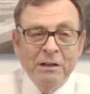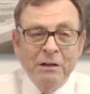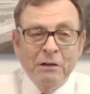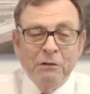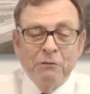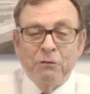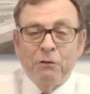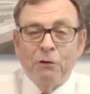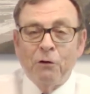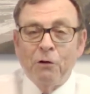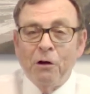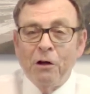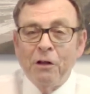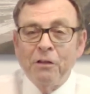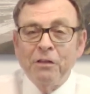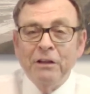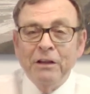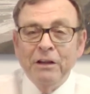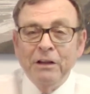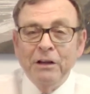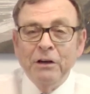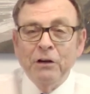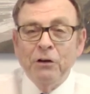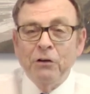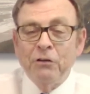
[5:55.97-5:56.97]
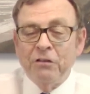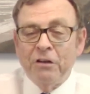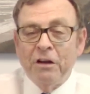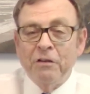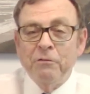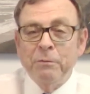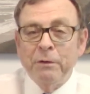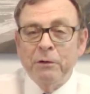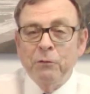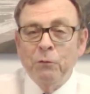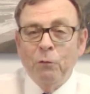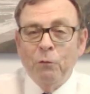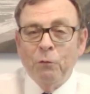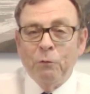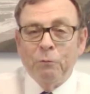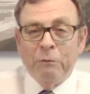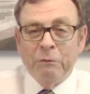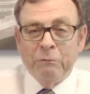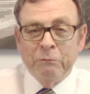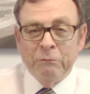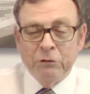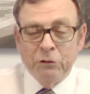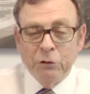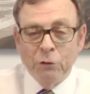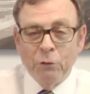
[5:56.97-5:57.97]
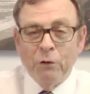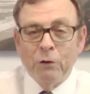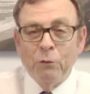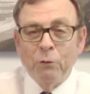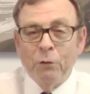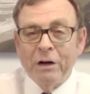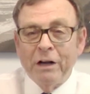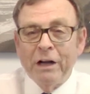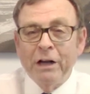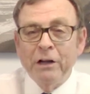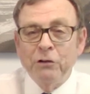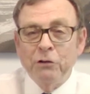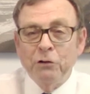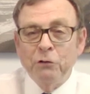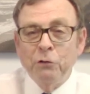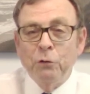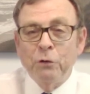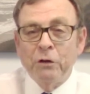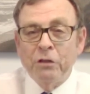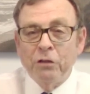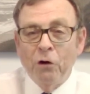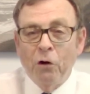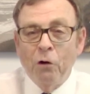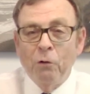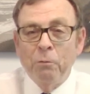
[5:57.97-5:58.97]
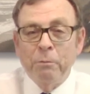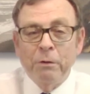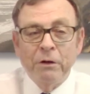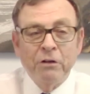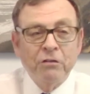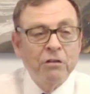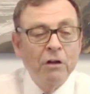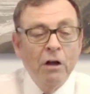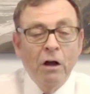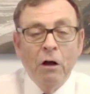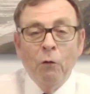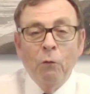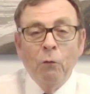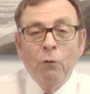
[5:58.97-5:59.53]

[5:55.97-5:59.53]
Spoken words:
for all the years I've been doing what I do with Opus,